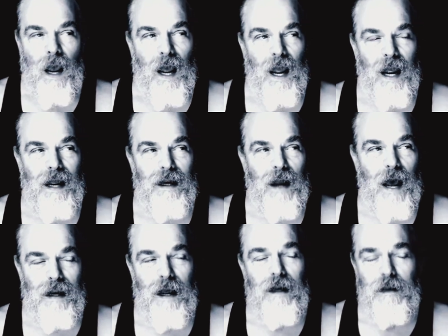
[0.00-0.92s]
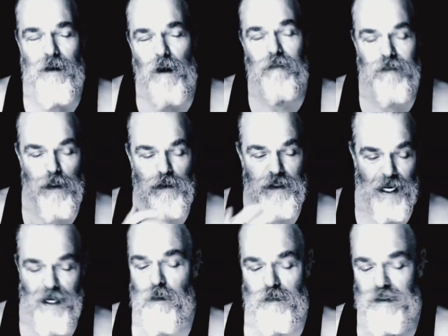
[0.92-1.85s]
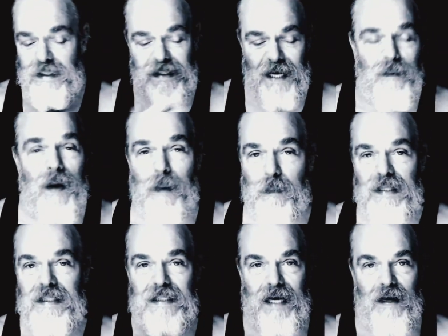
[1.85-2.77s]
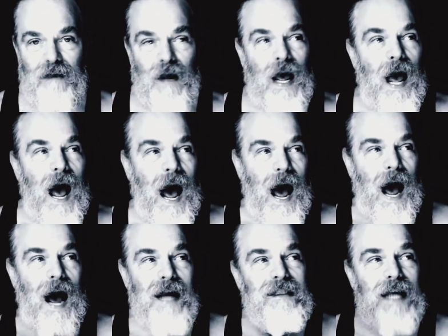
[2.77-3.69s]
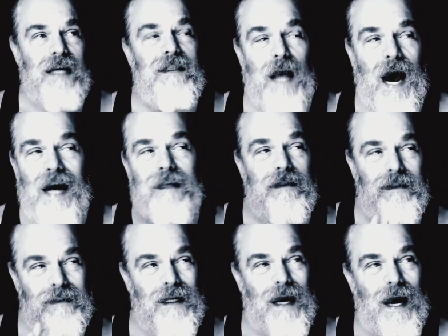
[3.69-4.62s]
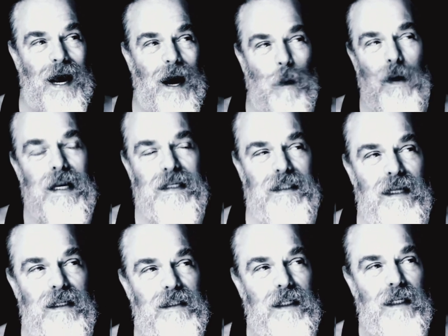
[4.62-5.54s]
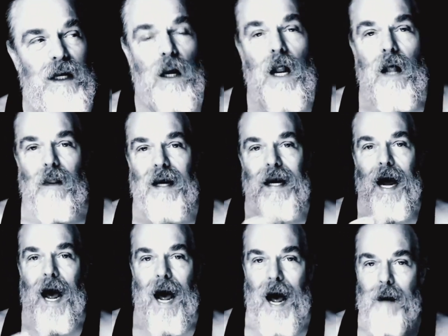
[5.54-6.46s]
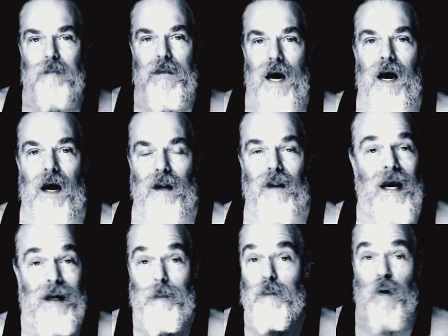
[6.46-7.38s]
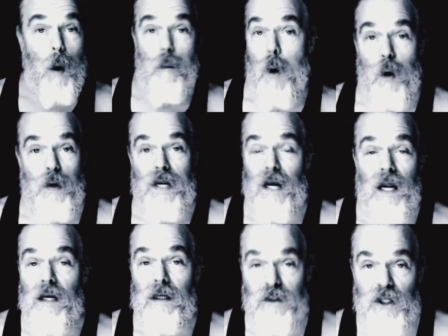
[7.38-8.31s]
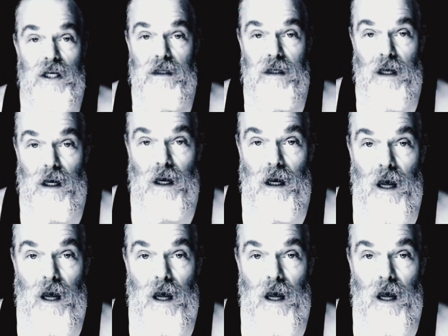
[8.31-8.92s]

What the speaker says: And I've told you, I don't just come up with stuff. I want to say this clear. Like, I'm not like promoting an agenda.